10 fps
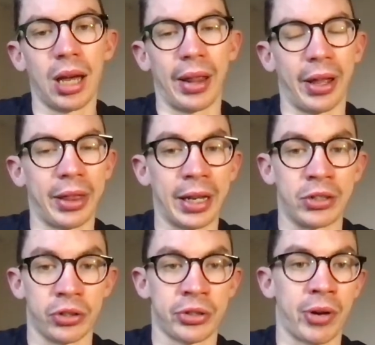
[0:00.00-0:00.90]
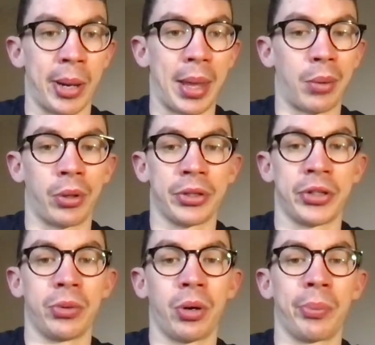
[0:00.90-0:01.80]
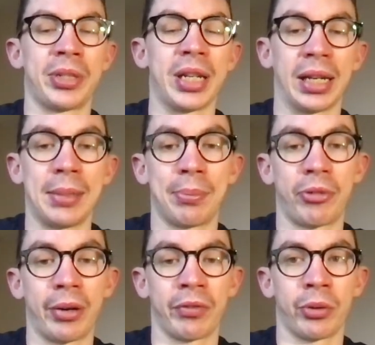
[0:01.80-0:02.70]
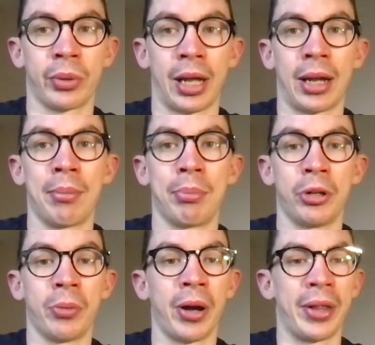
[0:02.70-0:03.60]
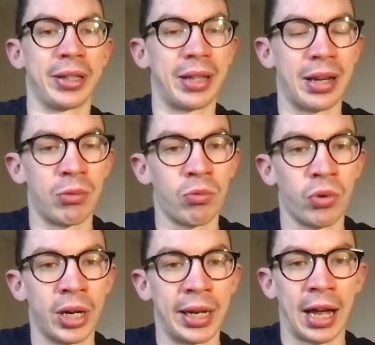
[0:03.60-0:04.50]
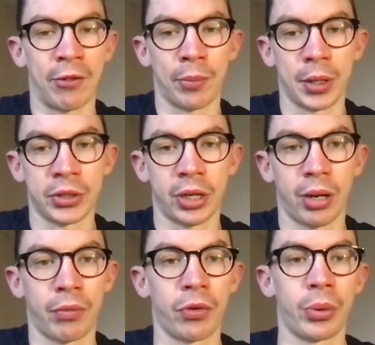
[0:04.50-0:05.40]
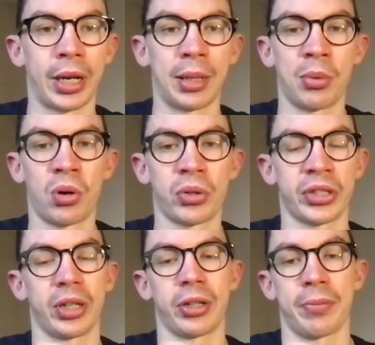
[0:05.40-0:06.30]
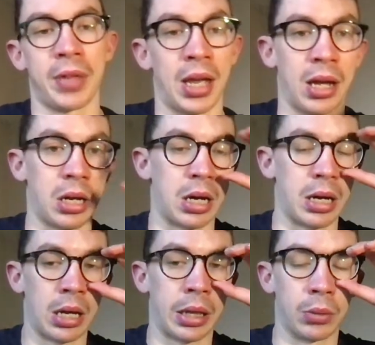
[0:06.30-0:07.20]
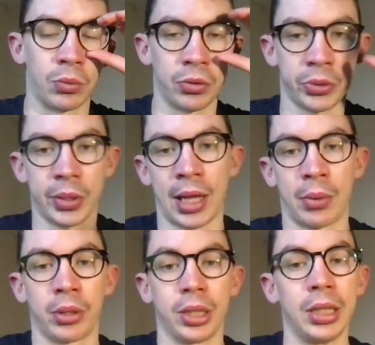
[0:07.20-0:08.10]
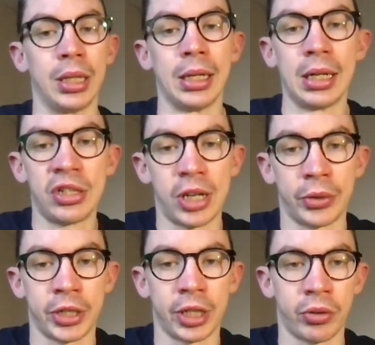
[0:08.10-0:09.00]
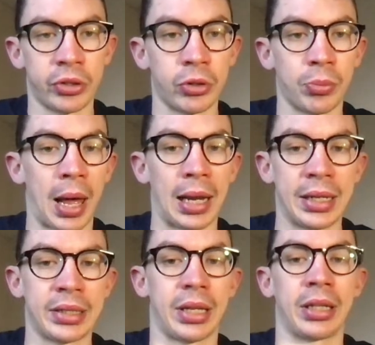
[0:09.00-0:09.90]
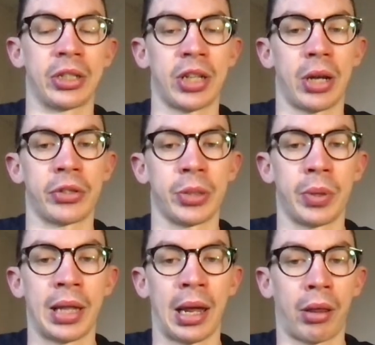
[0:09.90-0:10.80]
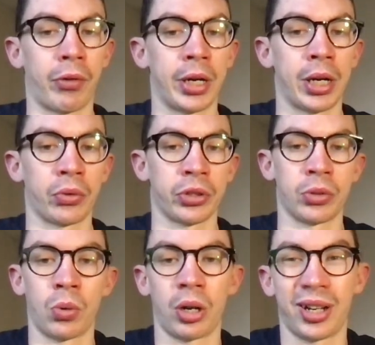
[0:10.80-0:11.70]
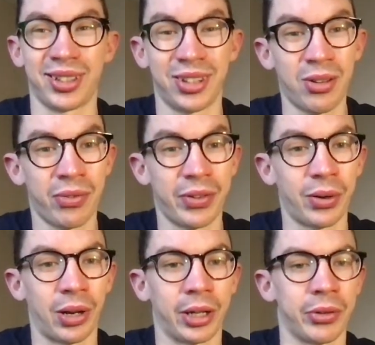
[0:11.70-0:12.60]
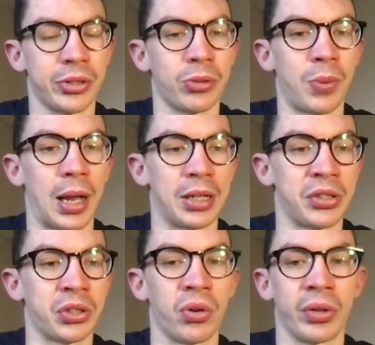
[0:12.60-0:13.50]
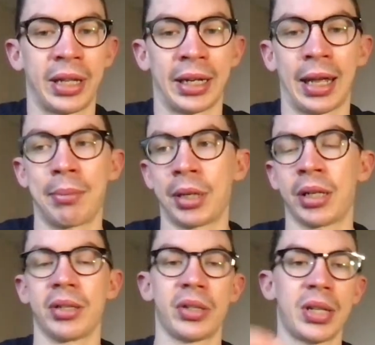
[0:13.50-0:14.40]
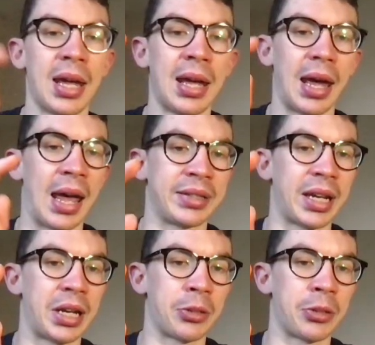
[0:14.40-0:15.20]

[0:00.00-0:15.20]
I think they just scraped that one 2-1, particularly Brentford without Mbeumo. They don't really have much going forward anymore. So, yeah, I think Wolves win that one. Chelsea and Crystal Palace, I think Chelsea win that 3-1. I do feel like Crystal Palace score in that game because Eze is